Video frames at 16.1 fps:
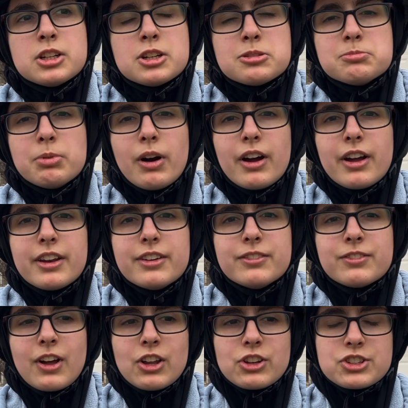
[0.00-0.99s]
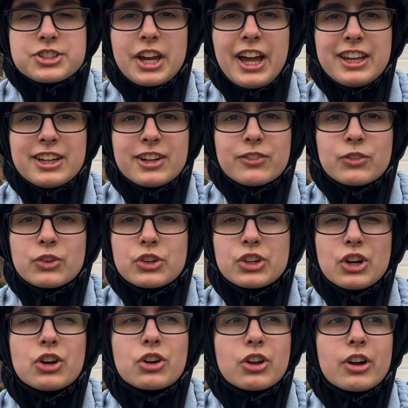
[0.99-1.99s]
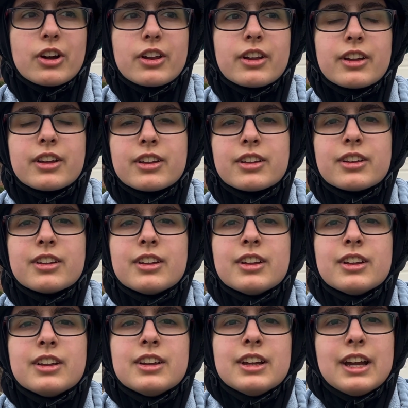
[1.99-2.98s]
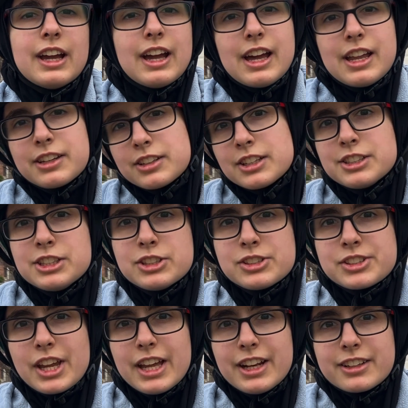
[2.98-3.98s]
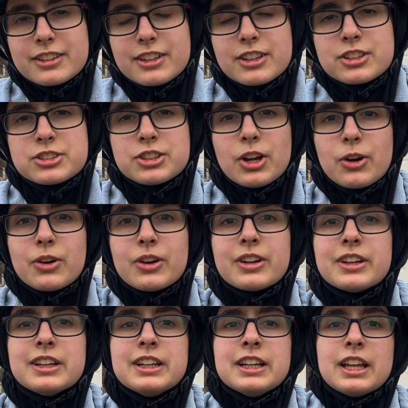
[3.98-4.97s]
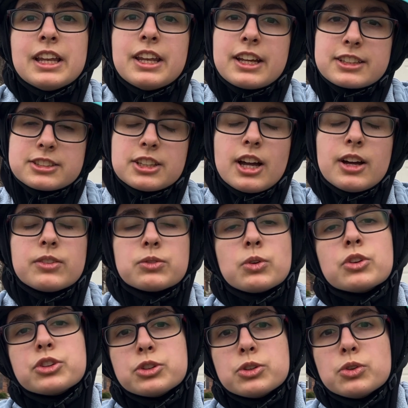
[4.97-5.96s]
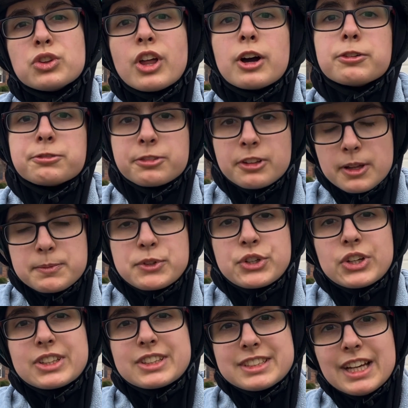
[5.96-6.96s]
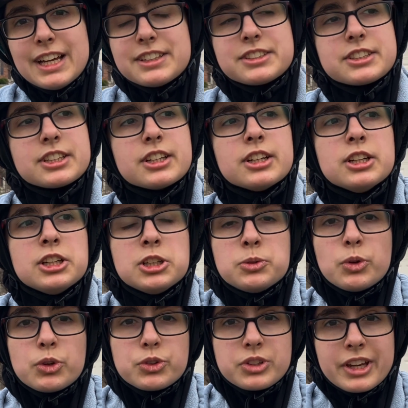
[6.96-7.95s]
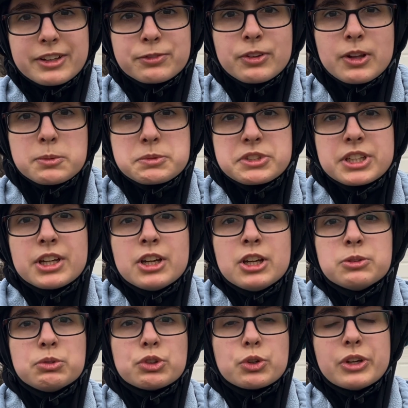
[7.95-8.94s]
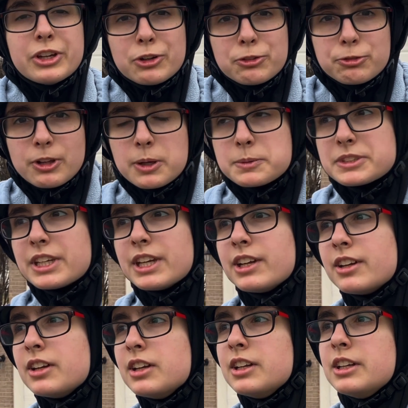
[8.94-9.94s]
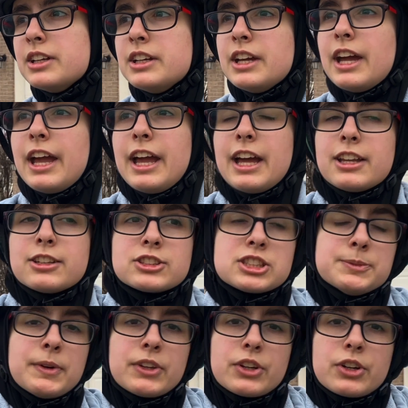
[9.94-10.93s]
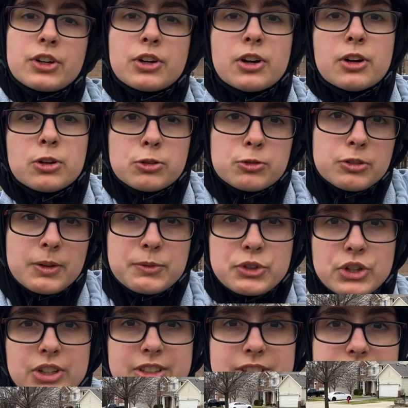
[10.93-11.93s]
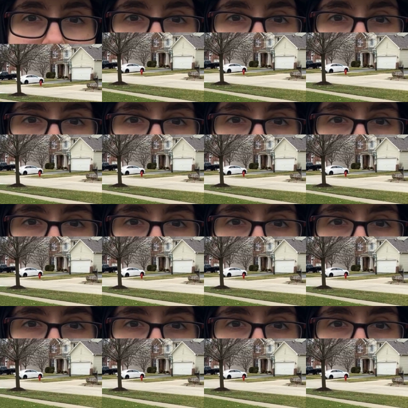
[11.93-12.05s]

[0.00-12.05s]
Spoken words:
But I'll just tighten them real good and continue skating. So next up, we'll do the flip trick test. We'll do kick flips, we'll do heel flips, and some other flip tricks.